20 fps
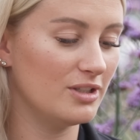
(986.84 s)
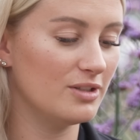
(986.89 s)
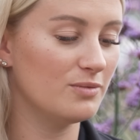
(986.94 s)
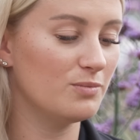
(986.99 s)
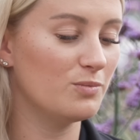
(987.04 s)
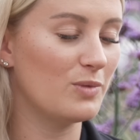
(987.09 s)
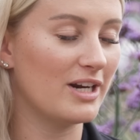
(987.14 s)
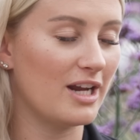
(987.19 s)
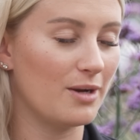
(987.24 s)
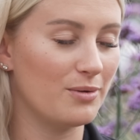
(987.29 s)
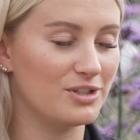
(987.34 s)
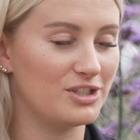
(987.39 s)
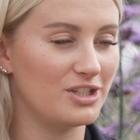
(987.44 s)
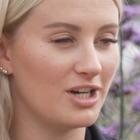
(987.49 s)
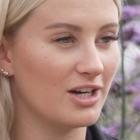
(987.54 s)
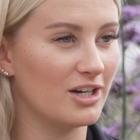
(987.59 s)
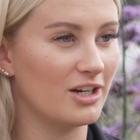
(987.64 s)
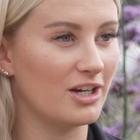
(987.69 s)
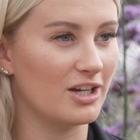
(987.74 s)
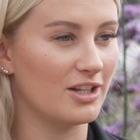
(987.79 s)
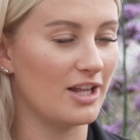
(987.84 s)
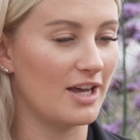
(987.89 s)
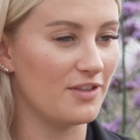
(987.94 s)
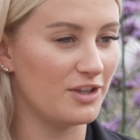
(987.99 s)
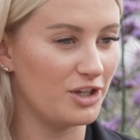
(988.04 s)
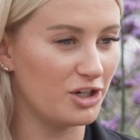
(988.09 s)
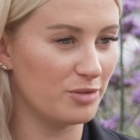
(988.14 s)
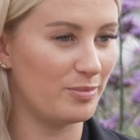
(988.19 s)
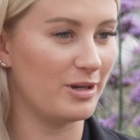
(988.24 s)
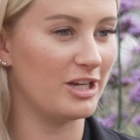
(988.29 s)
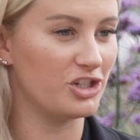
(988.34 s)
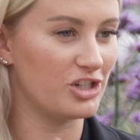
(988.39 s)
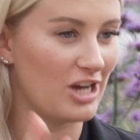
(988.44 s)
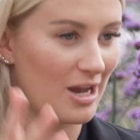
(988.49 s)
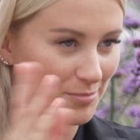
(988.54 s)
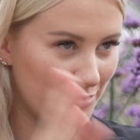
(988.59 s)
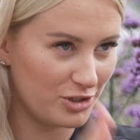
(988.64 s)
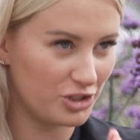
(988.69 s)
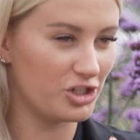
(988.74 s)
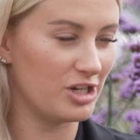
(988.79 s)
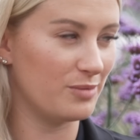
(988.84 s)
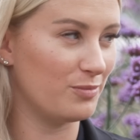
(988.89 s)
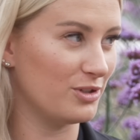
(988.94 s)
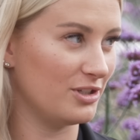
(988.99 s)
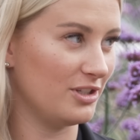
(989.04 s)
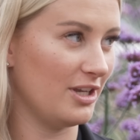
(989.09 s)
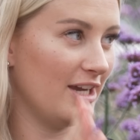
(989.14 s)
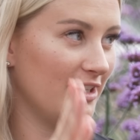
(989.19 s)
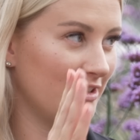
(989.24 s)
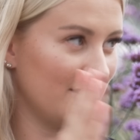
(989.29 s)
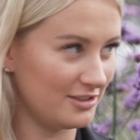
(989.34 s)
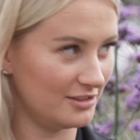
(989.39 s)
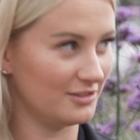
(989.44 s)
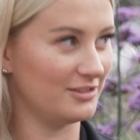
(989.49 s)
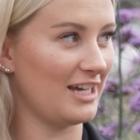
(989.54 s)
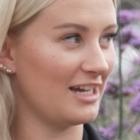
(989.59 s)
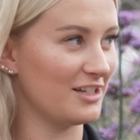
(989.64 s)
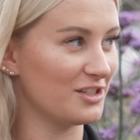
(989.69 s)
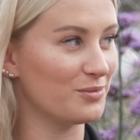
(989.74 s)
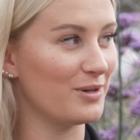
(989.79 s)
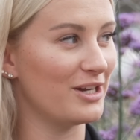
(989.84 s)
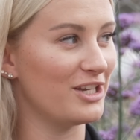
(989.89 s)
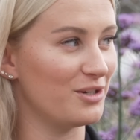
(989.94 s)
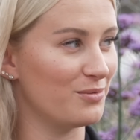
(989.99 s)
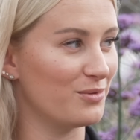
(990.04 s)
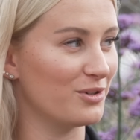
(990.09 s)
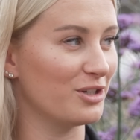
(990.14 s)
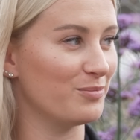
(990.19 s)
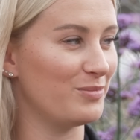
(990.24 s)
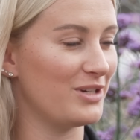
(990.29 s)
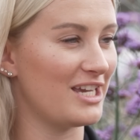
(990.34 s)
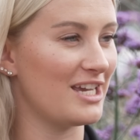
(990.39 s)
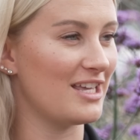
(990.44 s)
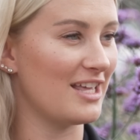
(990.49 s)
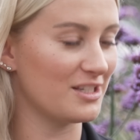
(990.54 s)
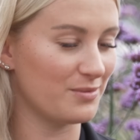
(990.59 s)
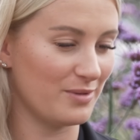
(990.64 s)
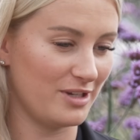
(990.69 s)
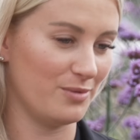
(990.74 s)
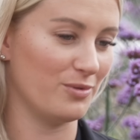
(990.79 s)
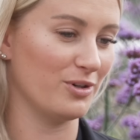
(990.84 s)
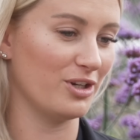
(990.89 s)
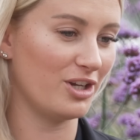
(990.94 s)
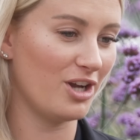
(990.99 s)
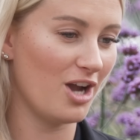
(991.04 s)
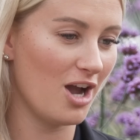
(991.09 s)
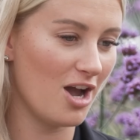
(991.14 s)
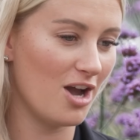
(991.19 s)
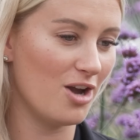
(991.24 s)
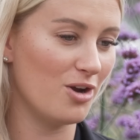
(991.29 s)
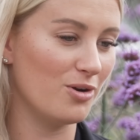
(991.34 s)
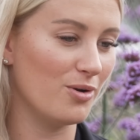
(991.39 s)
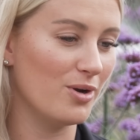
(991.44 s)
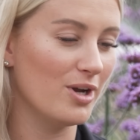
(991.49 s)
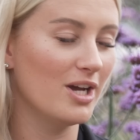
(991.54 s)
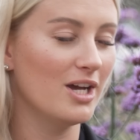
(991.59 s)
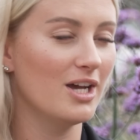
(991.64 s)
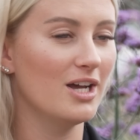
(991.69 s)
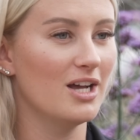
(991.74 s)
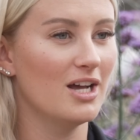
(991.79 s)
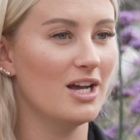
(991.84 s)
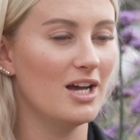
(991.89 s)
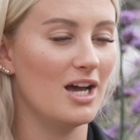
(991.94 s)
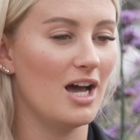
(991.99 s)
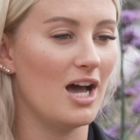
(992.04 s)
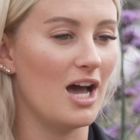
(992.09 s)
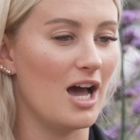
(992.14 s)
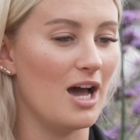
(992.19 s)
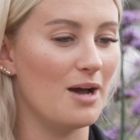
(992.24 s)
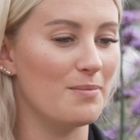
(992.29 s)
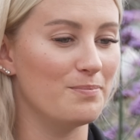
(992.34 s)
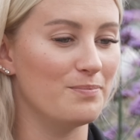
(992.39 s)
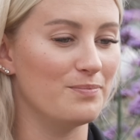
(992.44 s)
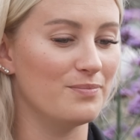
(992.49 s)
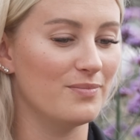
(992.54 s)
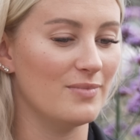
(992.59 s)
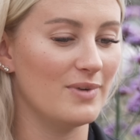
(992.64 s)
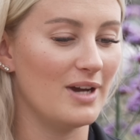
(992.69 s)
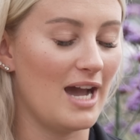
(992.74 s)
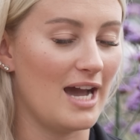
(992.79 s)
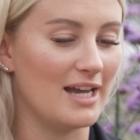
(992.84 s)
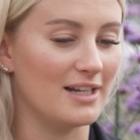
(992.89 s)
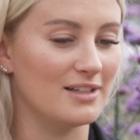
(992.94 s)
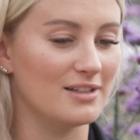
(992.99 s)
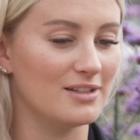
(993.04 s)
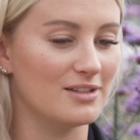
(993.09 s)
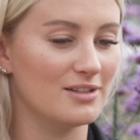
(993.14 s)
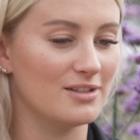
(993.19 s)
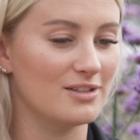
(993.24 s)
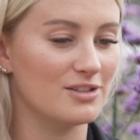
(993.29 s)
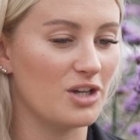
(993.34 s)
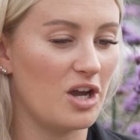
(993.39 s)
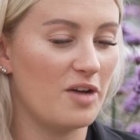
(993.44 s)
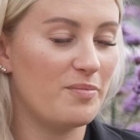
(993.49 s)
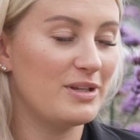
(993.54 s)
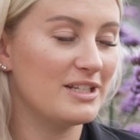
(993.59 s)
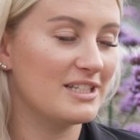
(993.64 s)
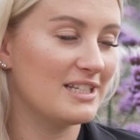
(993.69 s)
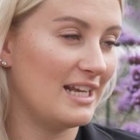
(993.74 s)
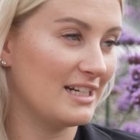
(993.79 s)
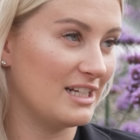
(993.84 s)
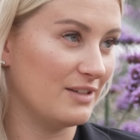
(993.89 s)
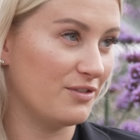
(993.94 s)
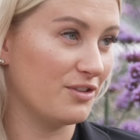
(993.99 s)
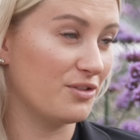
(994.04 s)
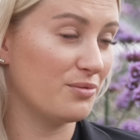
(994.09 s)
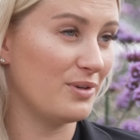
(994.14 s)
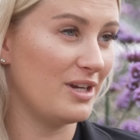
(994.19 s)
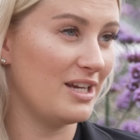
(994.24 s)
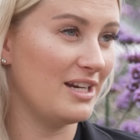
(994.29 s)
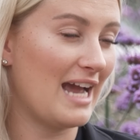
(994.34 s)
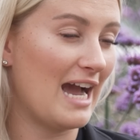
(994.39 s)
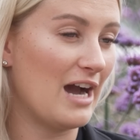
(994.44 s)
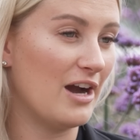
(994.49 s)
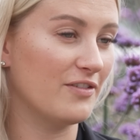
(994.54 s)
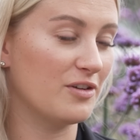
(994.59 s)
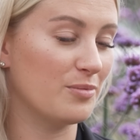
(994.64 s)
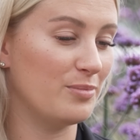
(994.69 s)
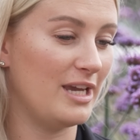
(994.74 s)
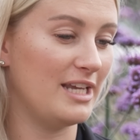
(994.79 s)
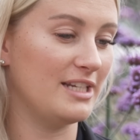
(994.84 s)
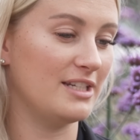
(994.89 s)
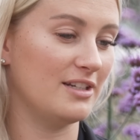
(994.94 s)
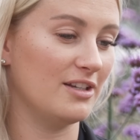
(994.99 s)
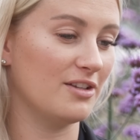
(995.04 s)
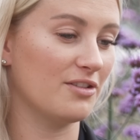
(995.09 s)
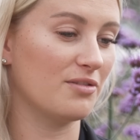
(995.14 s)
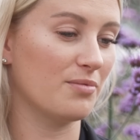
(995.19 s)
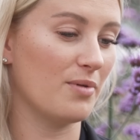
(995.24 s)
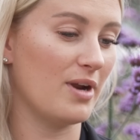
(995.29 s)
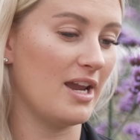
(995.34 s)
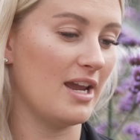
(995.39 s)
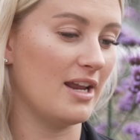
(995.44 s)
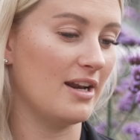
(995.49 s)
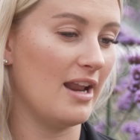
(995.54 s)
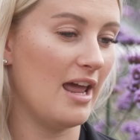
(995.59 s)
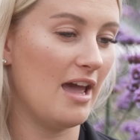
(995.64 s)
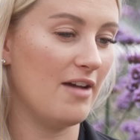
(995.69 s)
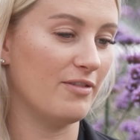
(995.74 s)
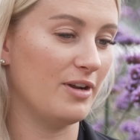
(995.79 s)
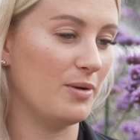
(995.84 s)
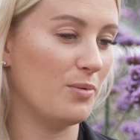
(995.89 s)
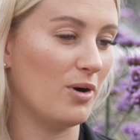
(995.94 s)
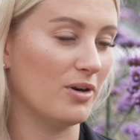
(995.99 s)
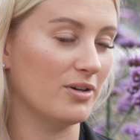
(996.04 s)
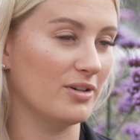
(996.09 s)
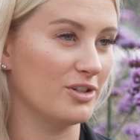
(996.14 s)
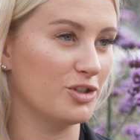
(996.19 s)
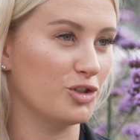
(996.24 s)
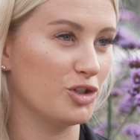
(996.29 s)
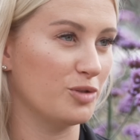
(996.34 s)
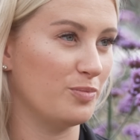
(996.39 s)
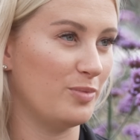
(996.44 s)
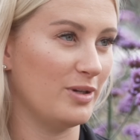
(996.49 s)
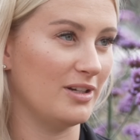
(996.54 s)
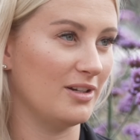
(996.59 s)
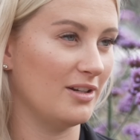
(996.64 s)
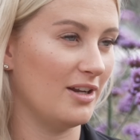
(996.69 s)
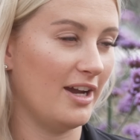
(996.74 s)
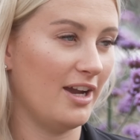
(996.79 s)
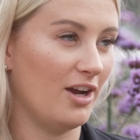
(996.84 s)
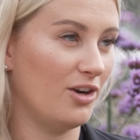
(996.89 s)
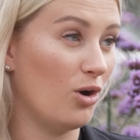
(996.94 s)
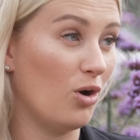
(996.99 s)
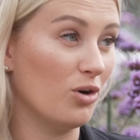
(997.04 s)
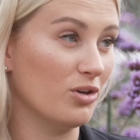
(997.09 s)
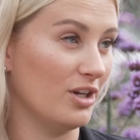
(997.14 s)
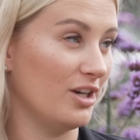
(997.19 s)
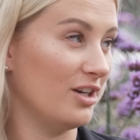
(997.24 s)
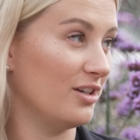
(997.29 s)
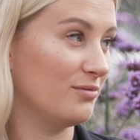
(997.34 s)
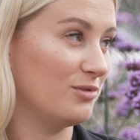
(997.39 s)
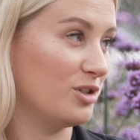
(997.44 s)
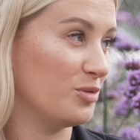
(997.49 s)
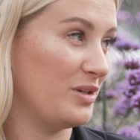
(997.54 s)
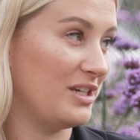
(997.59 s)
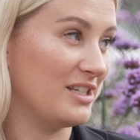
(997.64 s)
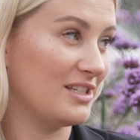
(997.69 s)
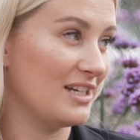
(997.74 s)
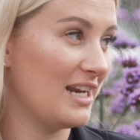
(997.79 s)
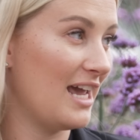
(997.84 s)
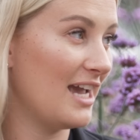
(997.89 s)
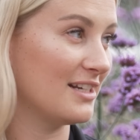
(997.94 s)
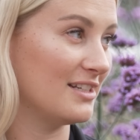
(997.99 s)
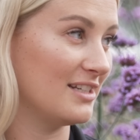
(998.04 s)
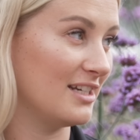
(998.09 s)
when I was younger, like the European Championship was like, that's where you want to be, that's where you want to go. And so I've been selected for 3 now. I've competed at 3 and everyone's just been like an honour to be selected.